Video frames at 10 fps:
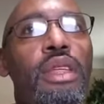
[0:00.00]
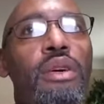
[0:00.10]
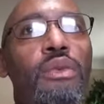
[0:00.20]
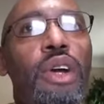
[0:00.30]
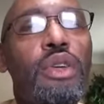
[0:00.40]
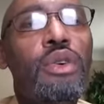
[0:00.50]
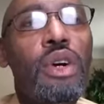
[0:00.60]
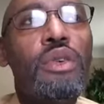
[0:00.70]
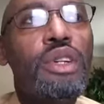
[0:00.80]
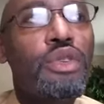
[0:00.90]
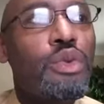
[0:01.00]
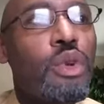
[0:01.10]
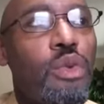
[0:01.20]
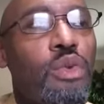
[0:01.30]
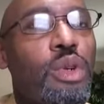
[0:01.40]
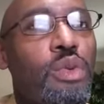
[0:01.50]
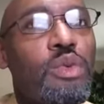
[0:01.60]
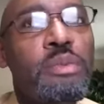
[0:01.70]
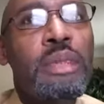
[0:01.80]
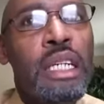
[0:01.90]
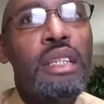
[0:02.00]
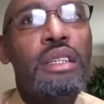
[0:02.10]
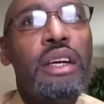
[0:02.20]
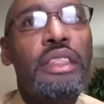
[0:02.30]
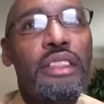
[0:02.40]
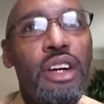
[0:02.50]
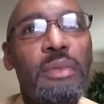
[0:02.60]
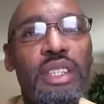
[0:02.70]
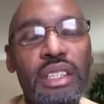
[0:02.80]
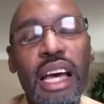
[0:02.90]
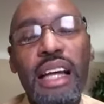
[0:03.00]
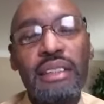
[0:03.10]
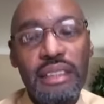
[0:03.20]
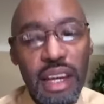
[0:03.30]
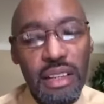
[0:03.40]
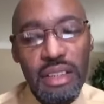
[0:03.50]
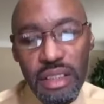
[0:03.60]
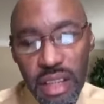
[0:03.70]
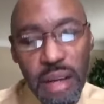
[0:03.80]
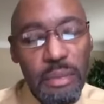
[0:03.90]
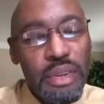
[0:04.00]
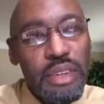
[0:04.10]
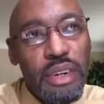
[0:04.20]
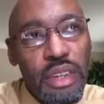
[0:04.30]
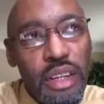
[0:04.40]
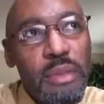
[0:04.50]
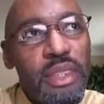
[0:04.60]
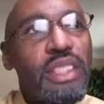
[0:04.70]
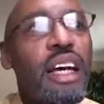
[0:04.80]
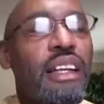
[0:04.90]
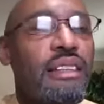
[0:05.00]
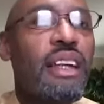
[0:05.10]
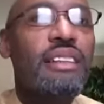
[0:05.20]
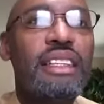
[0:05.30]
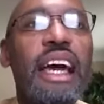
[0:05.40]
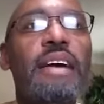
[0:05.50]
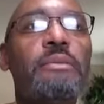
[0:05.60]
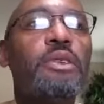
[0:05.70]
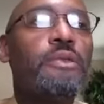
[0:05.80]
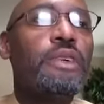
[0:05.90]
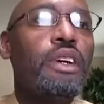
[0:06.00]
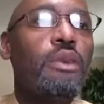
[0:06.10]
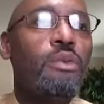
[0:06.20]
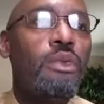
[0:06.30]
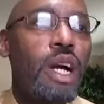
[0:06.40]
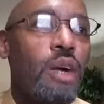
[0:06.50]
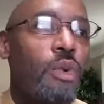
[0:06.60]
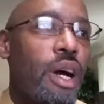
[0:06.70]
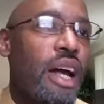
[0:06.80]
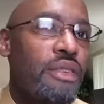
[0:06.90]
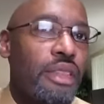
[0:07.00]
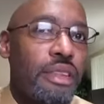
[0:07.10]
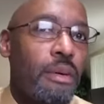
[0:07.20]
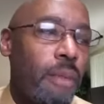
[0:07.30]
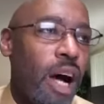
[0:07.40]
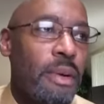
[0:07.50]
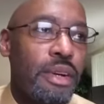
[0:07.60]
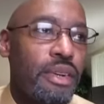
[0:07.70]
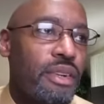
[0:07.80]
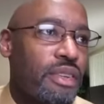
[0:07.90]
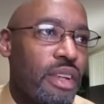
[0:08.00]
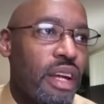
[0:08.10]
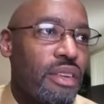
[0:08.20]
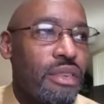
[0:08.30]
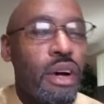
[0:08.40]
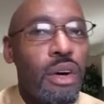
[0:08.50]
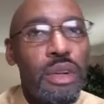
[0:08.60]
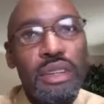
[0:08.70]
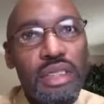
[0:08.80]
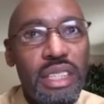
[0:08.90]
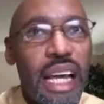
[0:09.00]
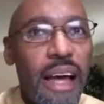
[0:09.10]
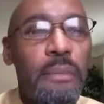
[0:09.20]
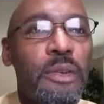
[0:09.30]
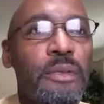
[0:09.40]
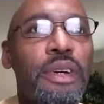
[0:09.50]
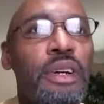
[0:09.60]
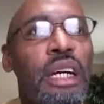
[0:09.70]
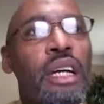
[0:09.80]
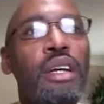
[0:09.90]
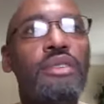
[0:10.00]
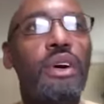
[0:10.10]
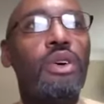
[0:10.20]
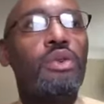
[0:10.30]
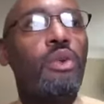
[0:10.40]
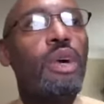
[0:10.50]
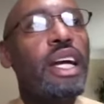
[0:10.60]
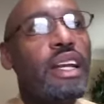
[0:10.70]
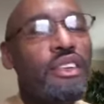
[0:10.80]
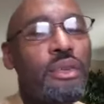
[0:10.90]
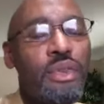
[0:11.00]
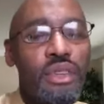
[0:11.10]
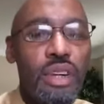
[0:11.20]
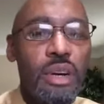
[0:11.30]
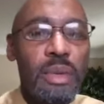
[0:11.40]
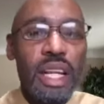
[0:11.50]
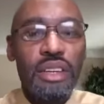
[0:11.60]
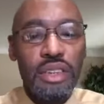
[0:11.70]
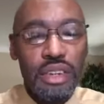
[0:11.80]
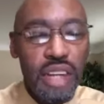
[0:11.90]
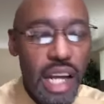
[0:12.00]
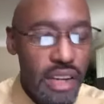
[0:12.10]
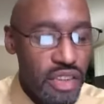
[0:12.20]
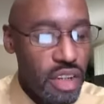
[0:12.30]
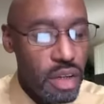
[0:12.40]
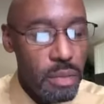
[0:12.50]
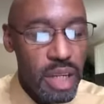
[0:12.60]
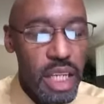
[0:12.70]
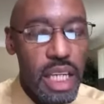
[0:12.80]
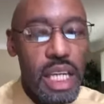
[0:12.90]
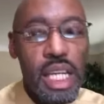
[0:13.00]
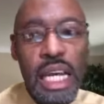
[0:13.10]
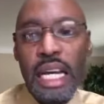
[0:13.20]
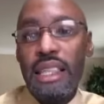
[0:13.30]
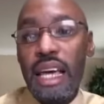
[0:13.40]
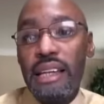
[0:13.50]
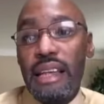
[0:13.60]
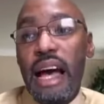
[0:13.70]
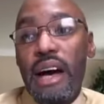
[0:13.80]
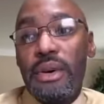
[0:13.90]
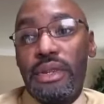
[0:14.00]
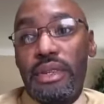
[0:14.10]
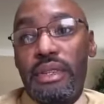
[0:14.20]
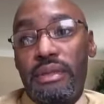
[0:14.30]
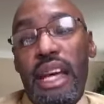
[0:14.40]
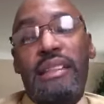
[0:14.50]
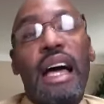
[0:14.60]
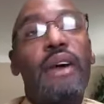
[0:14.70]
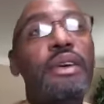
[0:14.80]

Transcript: when you go into a room, the thermostat sets the temperature. The thermostat sets the atmosphere, whereas the thermometer just says, oh, this is the atmosphere. So the way that you determine that your day is going to begin, that's how it that's how